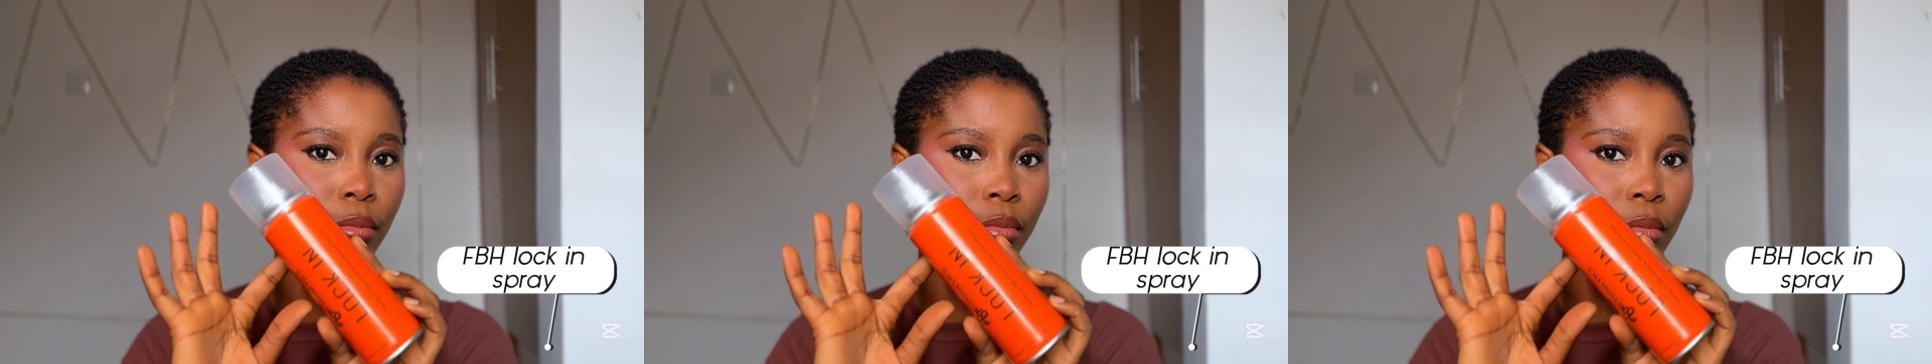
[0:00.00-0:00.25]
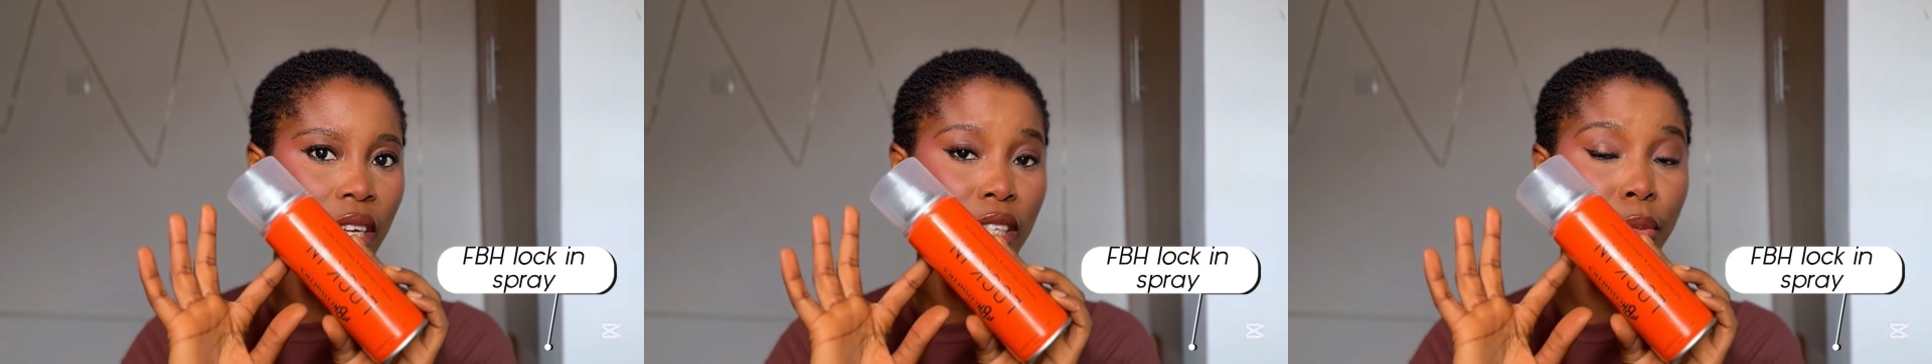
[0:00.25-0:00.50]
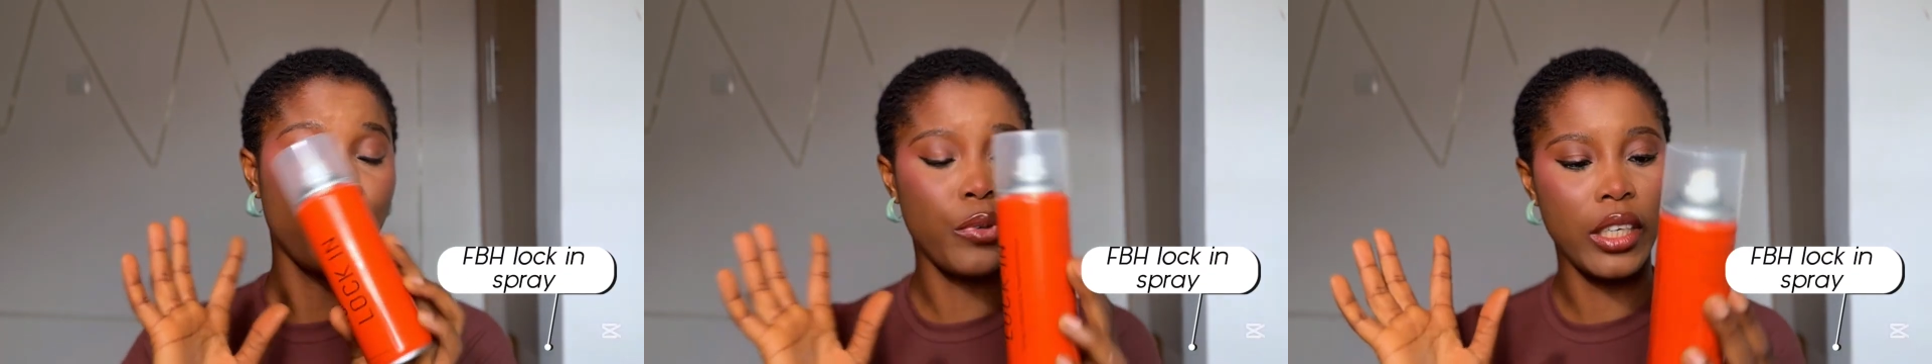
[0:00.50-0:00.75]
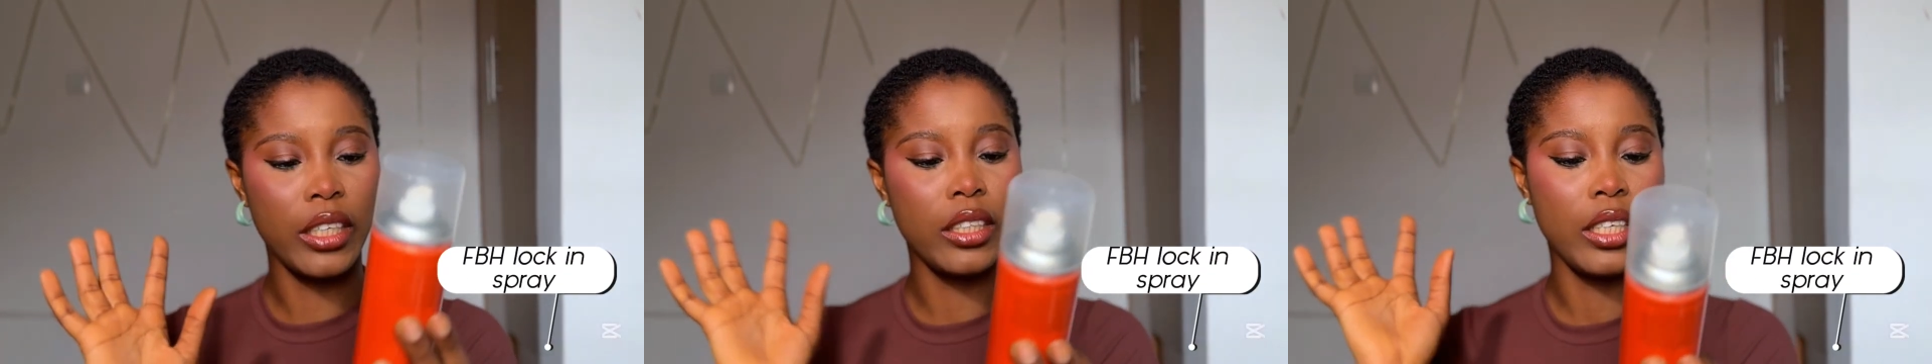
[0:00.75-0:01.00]
my
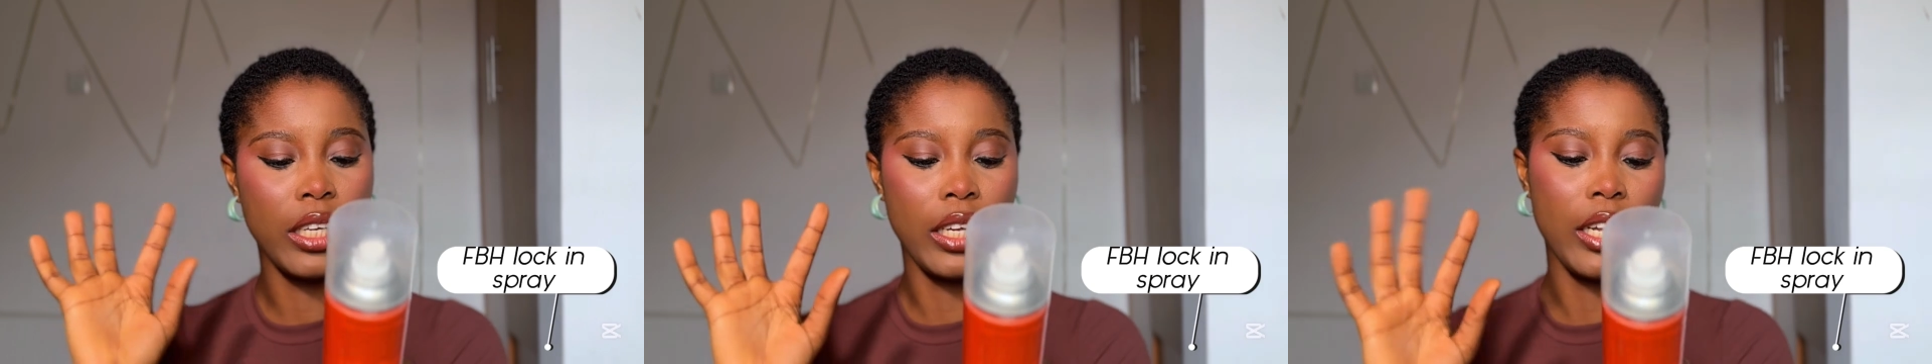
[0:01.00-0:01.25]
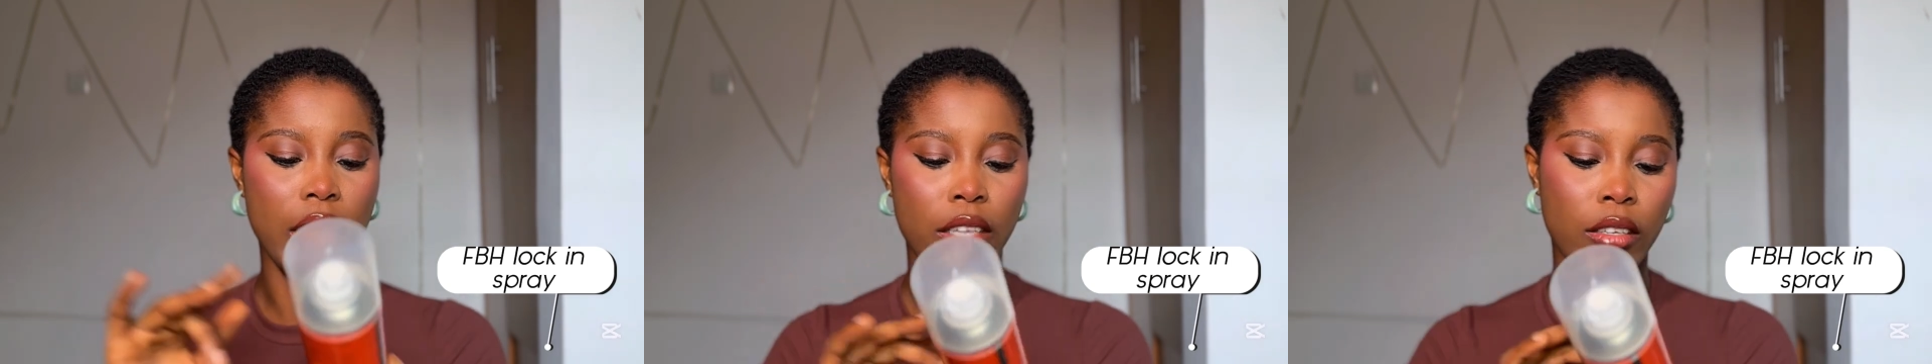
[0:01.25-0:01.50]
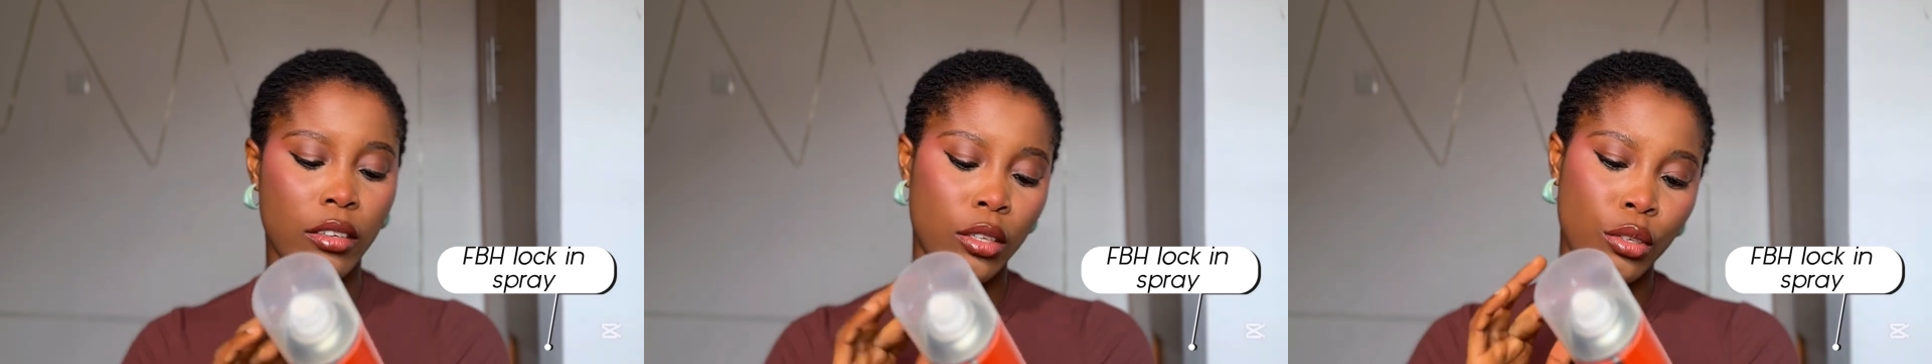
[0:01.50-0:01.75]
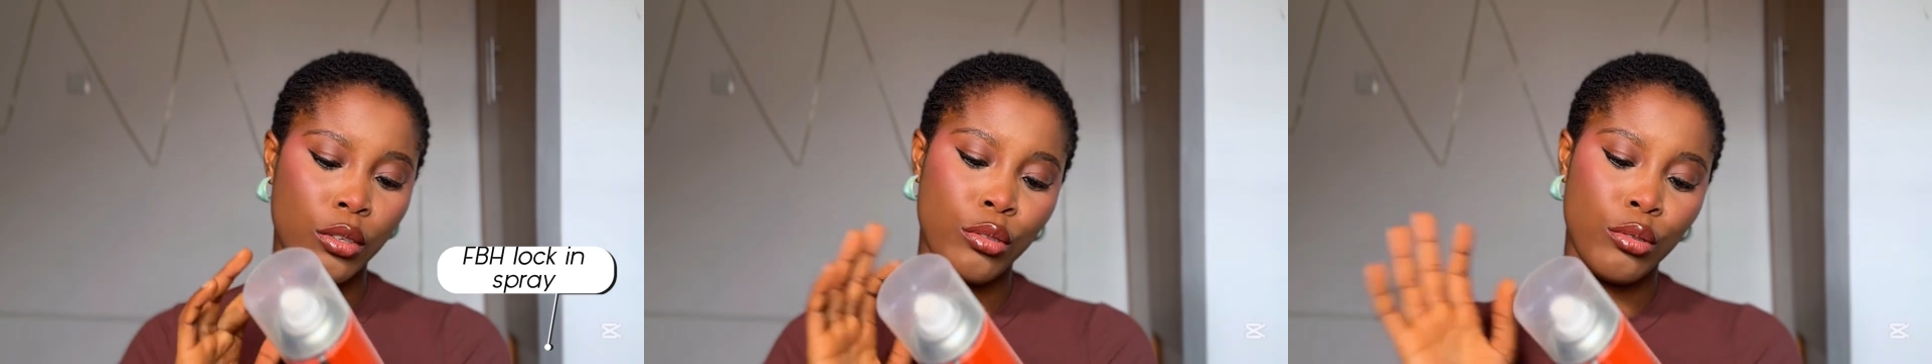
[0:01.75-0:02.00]
spray here
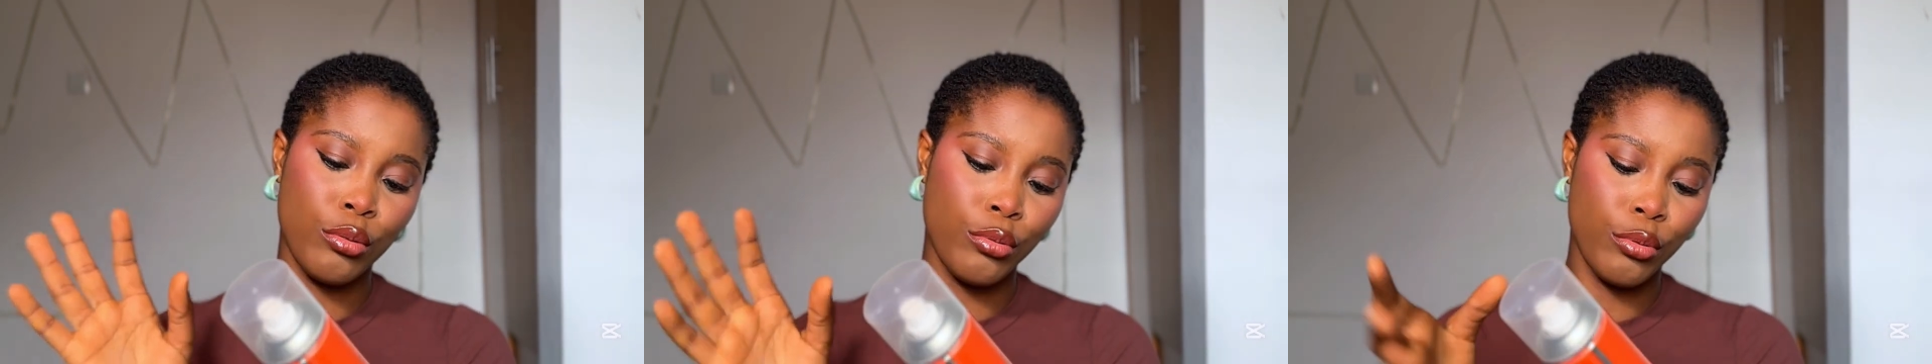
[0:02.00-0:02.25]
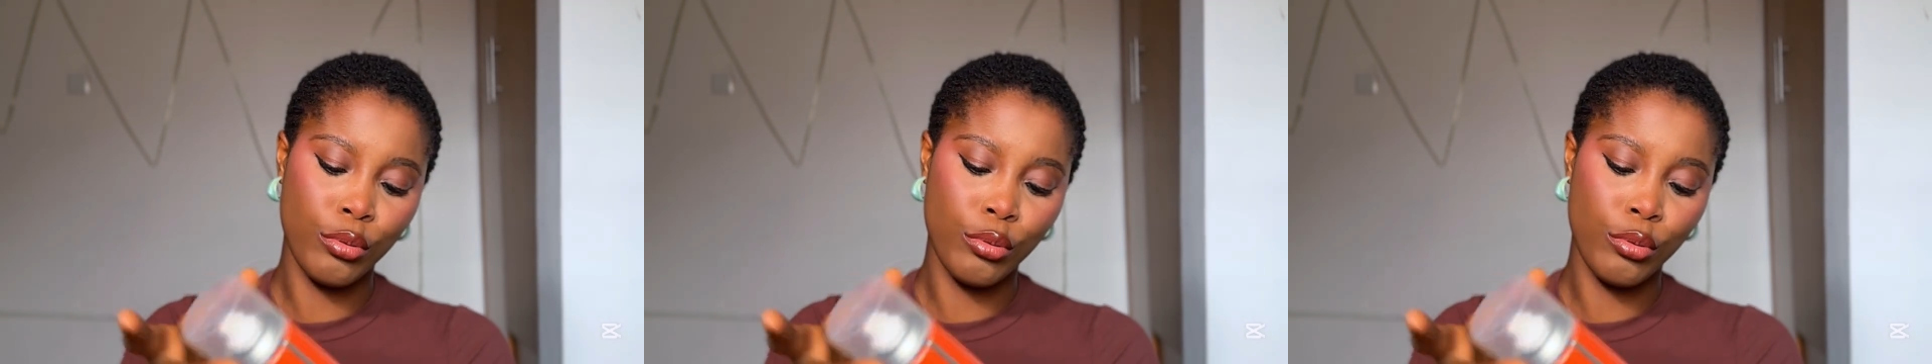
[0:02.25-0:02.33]
to